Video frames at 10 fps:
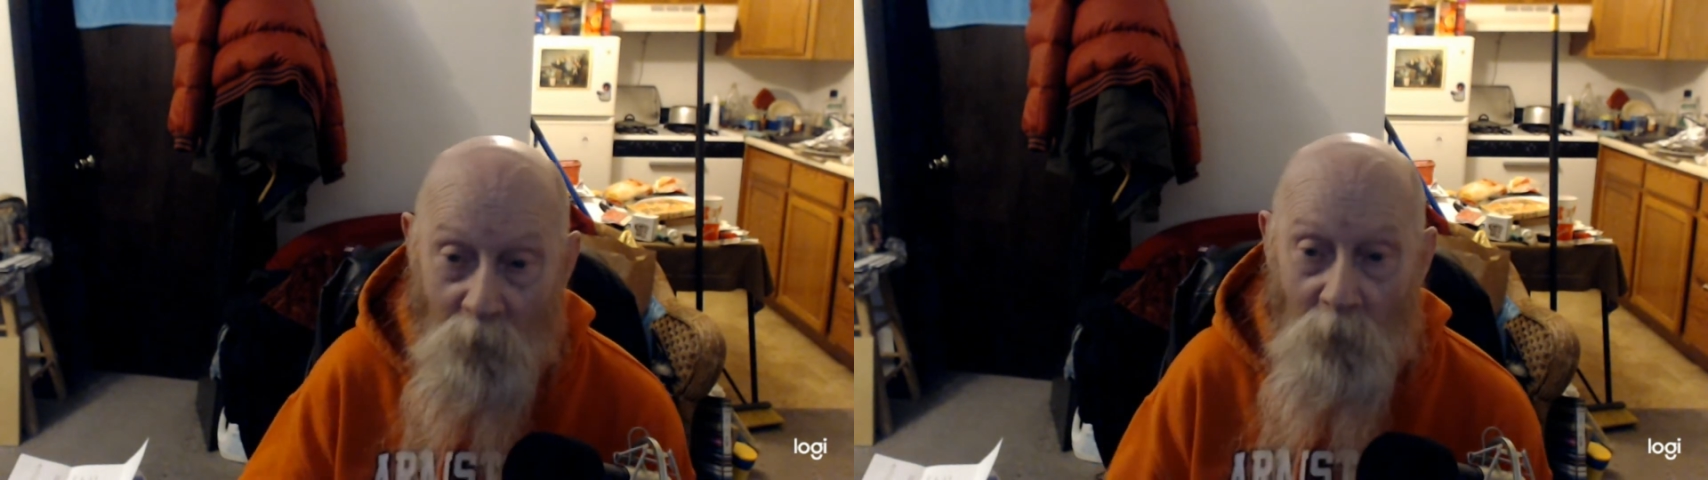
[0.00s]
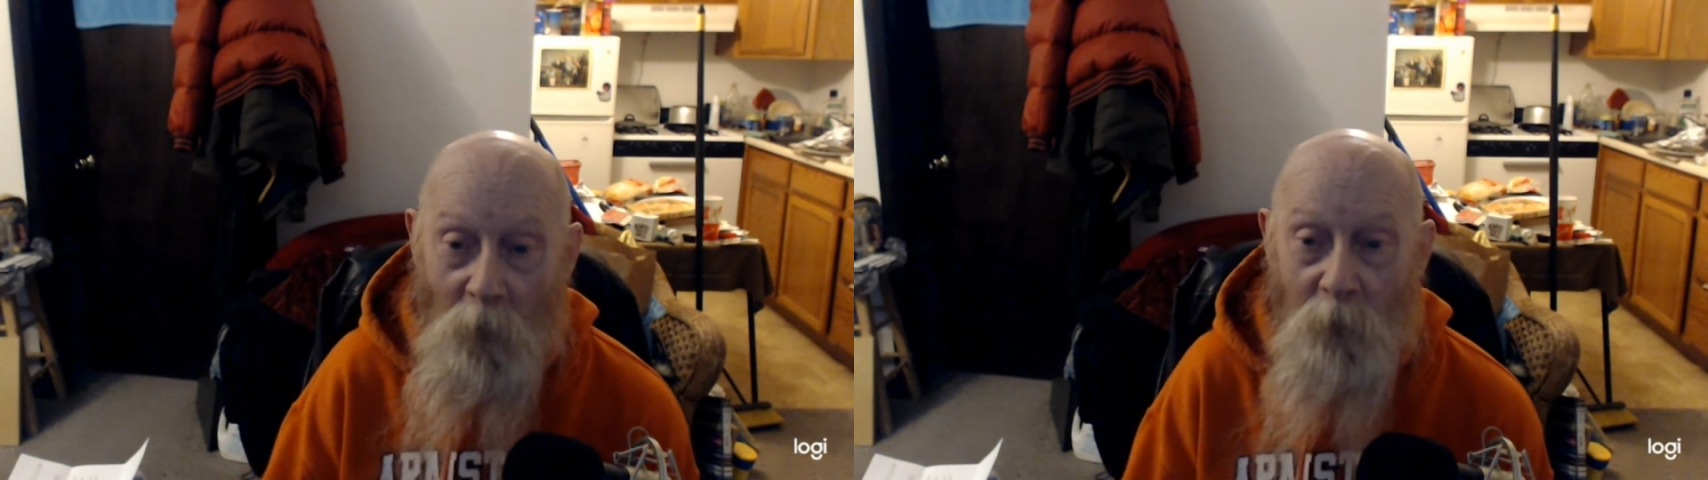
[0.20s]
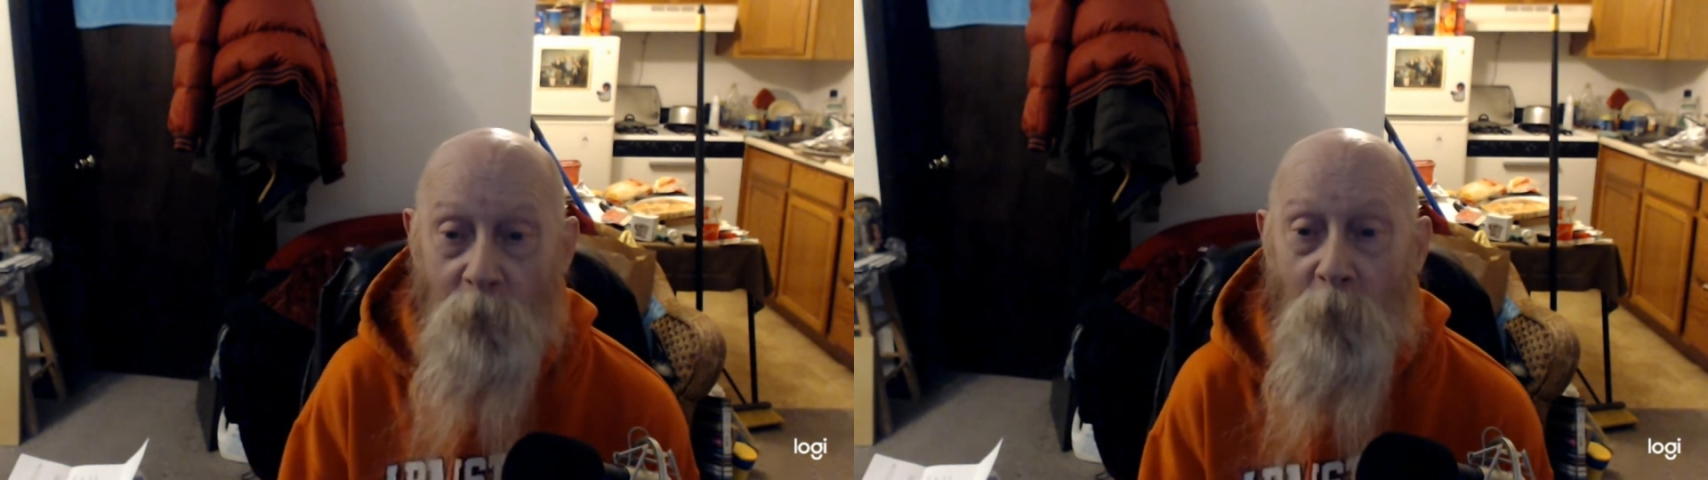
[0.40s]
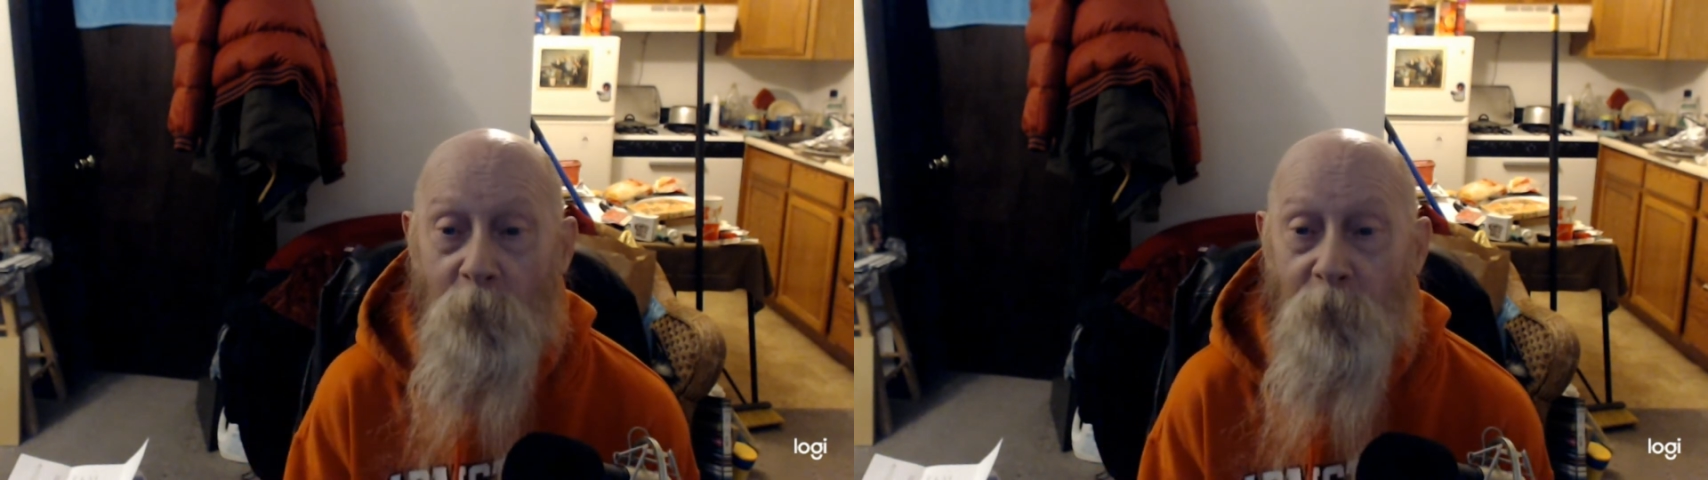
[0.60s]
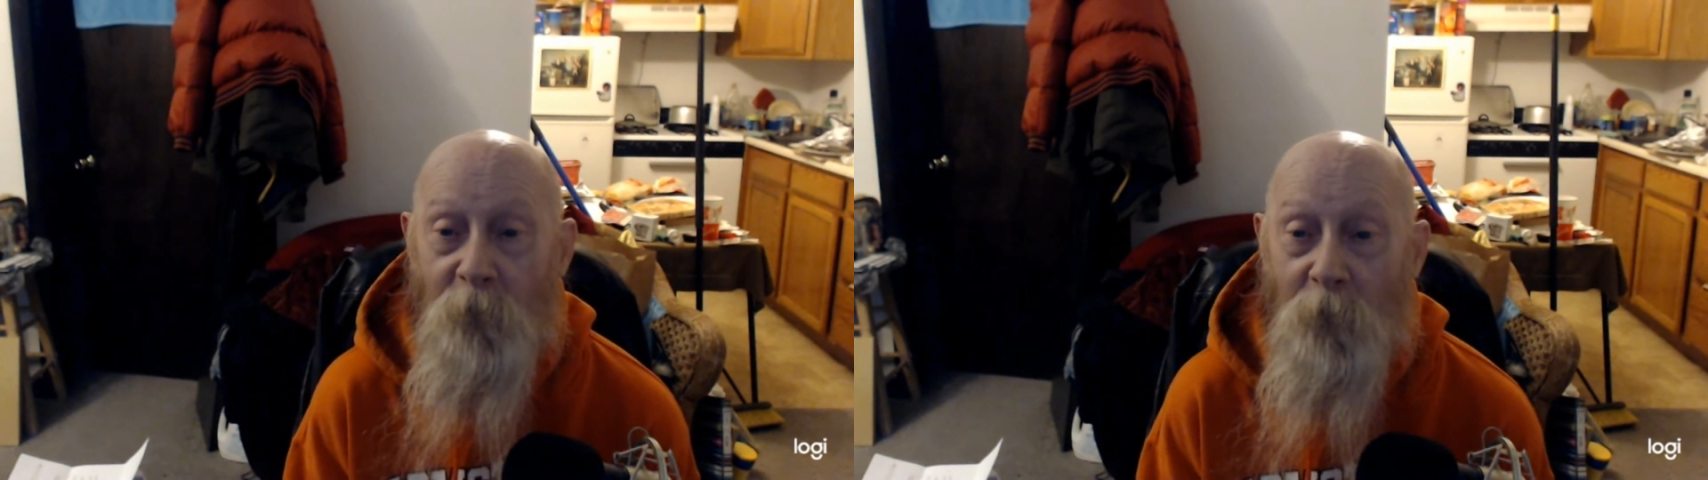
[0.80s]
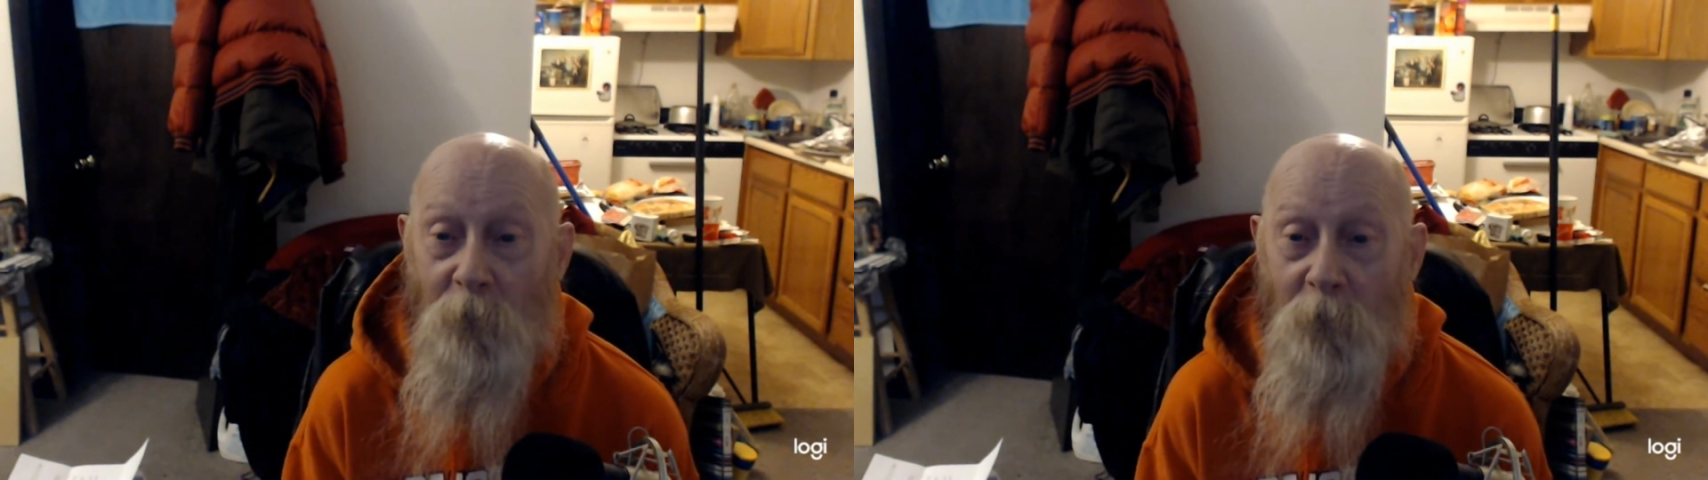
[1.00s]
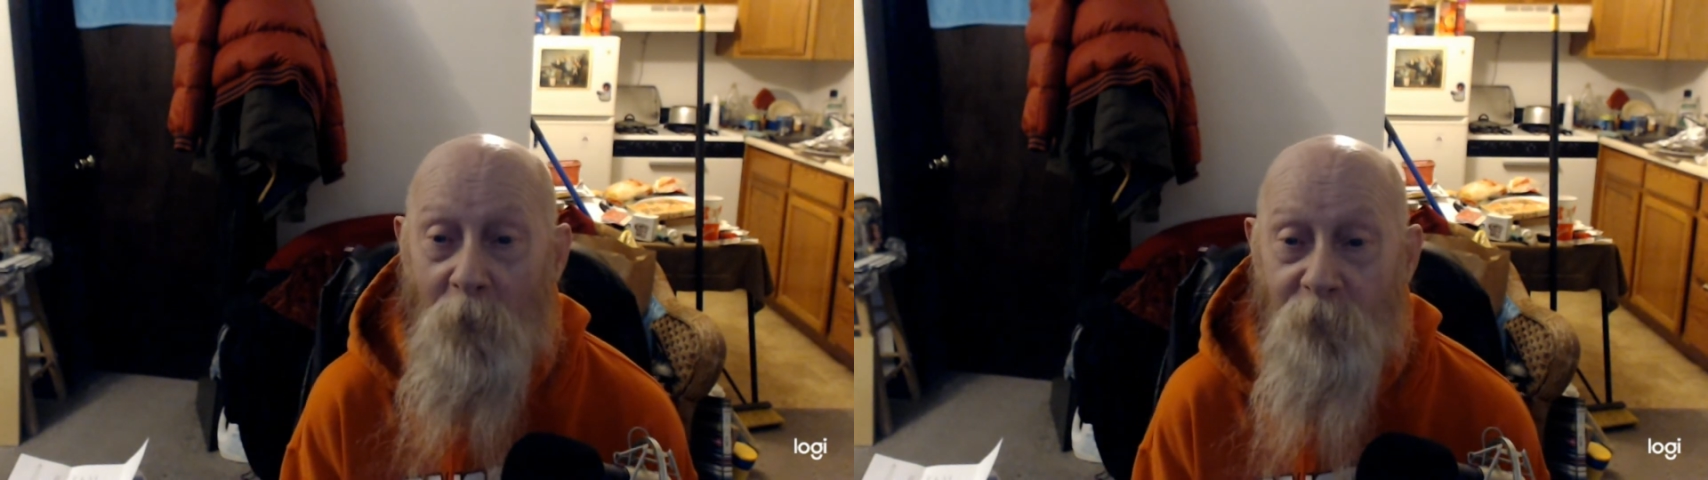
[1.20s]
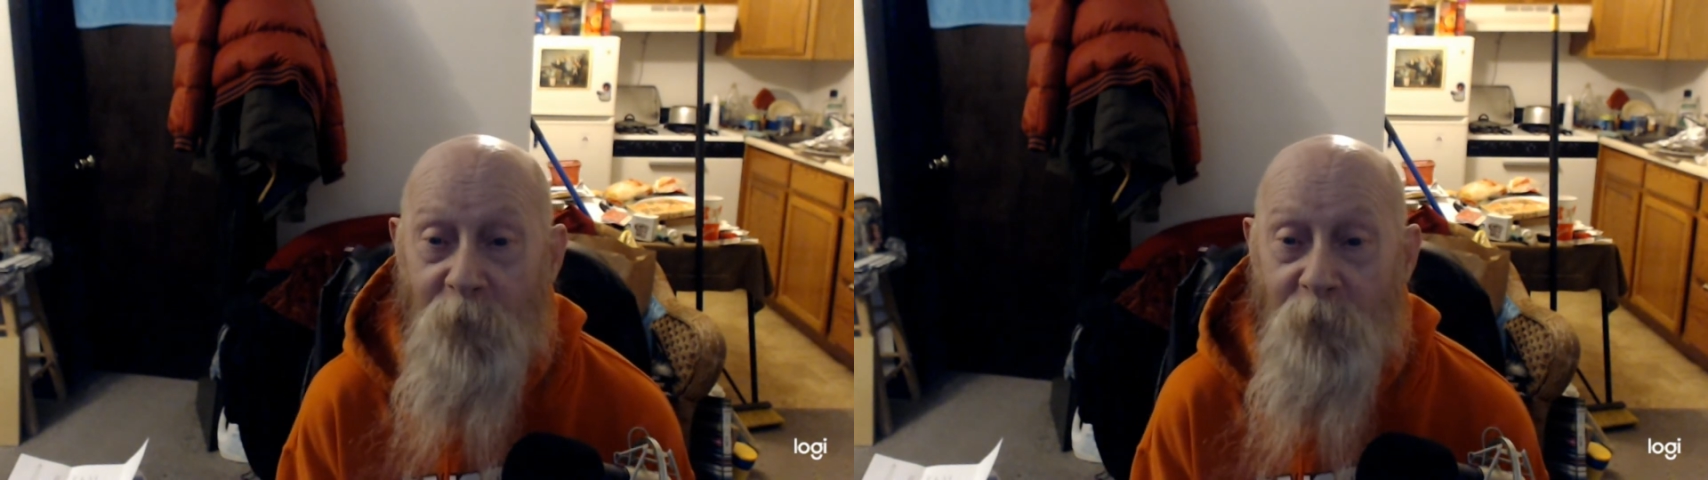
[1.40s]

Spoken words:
I don't know that there are a lot of